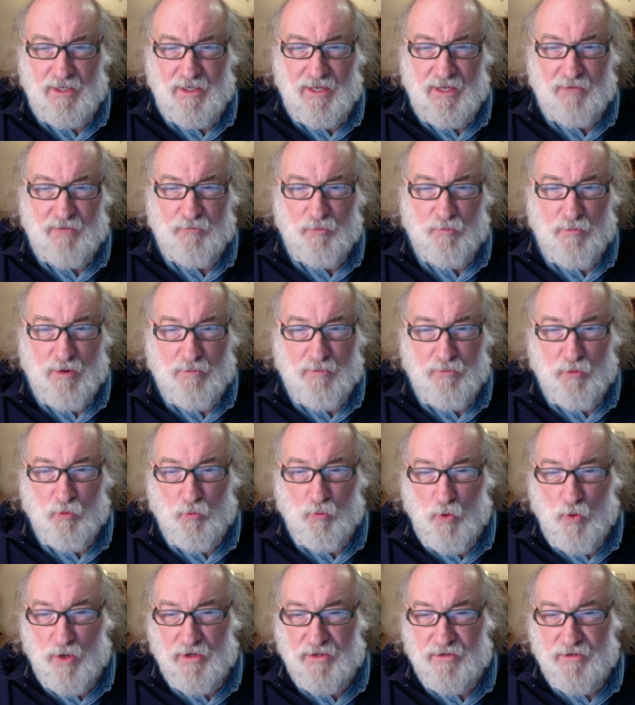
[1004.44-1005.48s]
And remember
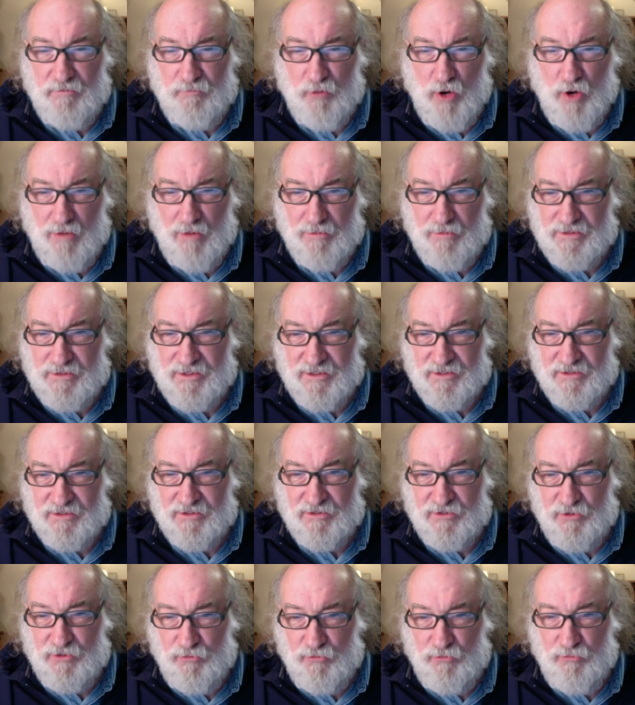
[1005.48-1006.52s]
one of the promises
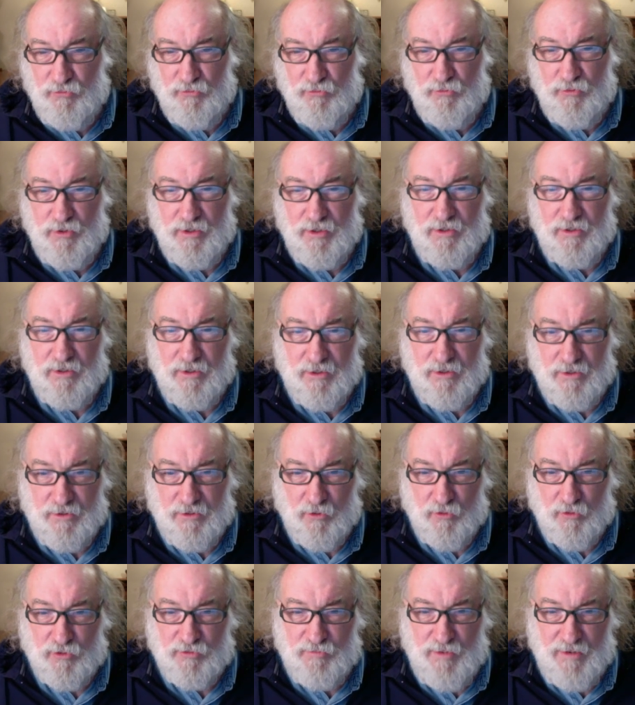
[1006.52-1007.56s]
to
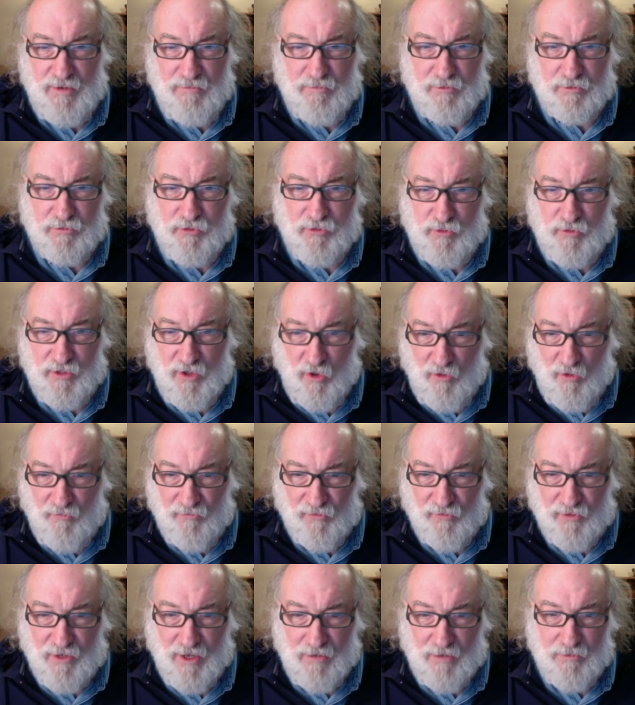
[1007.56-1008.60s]
those people, to the
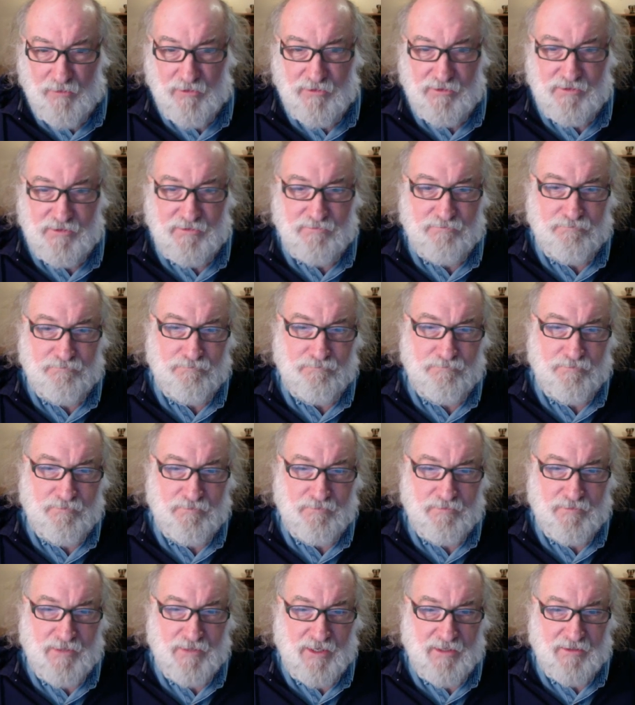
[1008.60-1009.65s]
overcomers,
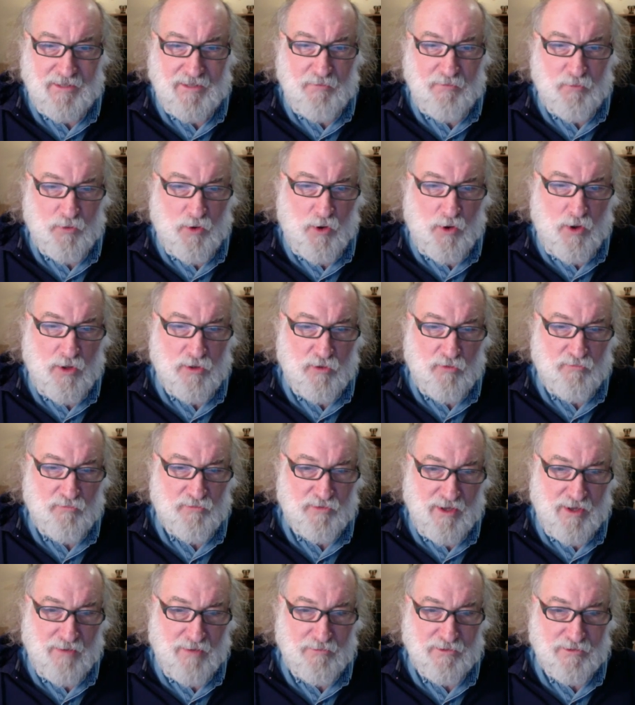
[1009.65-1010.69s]
and they were all
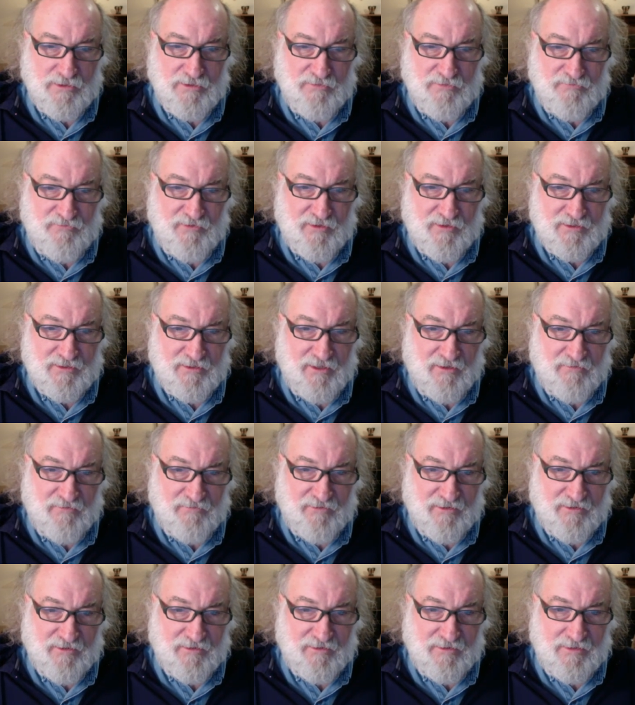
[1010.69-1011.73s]
overcomers in
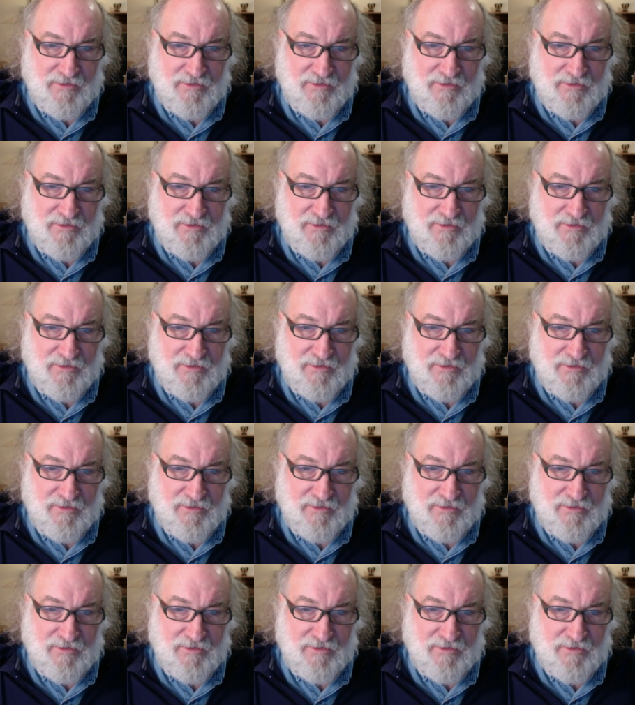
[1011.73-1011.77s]
Philadelphia,